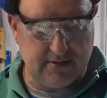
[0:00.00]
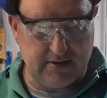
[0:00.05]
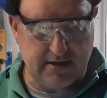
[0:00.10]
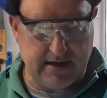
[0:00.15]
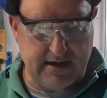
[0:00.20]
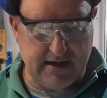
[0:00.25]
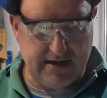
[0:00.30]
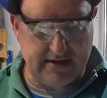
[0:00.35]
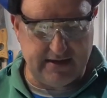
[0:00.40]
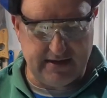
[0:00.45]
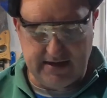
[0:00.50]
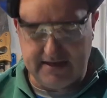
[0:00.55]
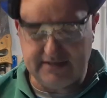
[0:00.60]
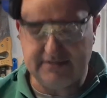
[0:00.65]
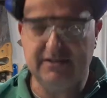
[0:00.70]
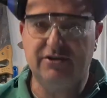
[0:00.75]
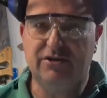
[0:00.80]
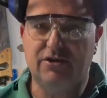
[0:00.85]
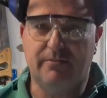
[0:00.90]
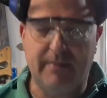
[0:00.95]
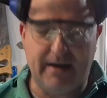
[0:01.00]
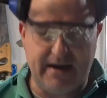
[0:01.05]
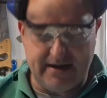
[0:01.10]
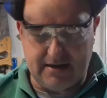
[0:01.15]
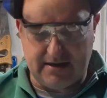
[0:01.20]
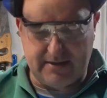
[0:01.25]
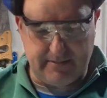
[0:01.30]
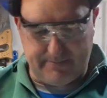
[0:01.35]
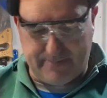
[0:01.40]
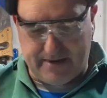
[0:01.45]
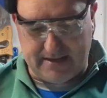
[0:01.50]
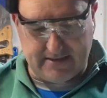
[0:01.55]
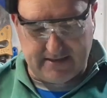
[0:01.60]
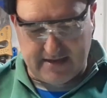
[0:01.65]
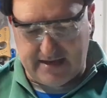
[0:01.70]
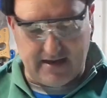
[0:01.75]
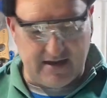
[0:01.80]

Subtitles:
and easy to make, but